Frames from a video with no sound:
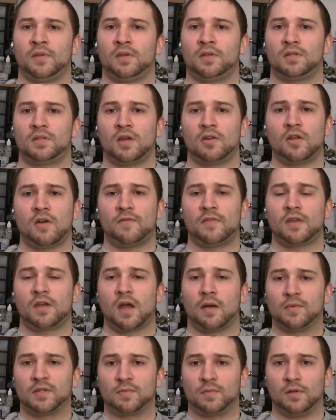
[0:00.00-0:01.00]
sound off in the
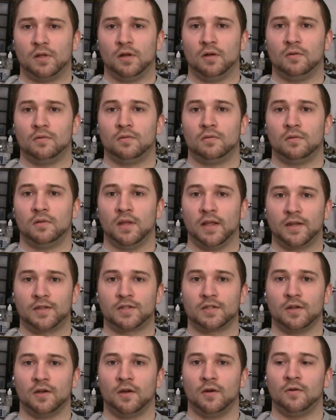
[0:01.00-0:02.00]
comments below. Let
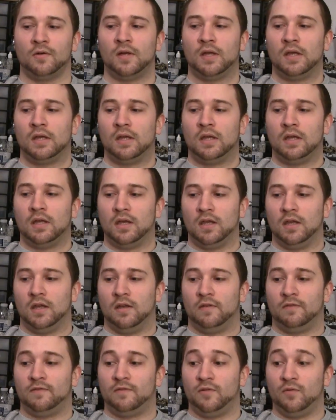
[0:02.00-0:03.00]
us know.
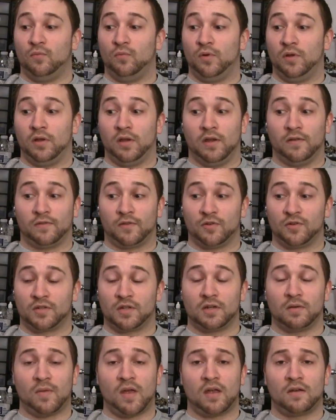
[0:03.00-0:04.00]
If there's a
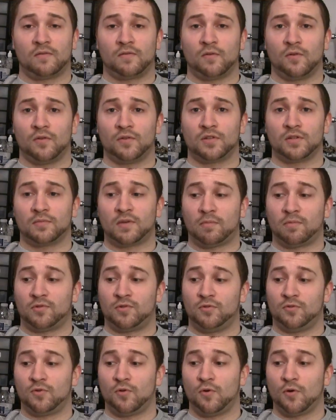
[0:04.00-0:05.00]
demand for some type of
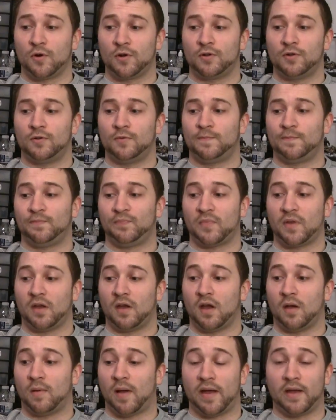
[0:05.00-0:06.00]
tutorial,
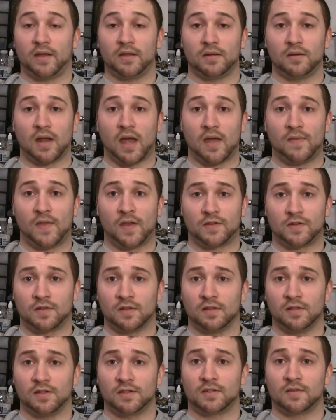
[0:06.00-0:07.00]
I can add that to
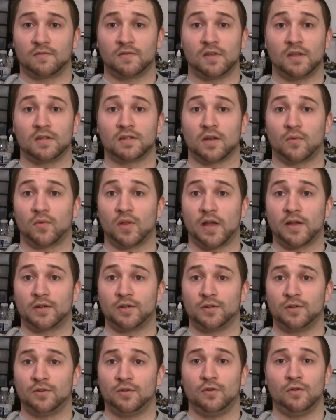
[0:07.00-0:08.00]
the list of things I would like
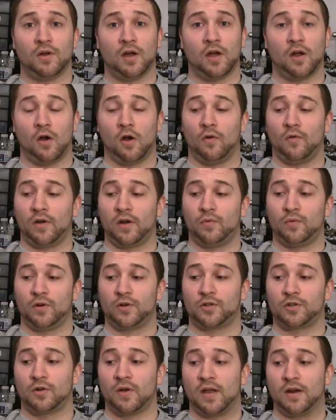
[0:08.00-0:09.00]
to do. I already want
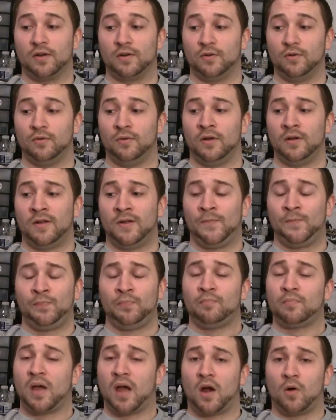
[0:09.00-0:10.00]
to show how to do
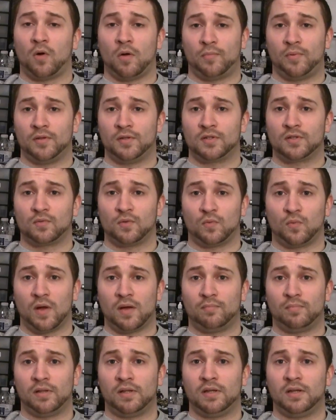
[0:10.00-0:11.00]
power weapons with
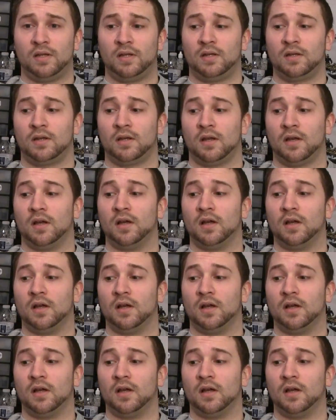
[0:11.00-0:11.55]
wet blending,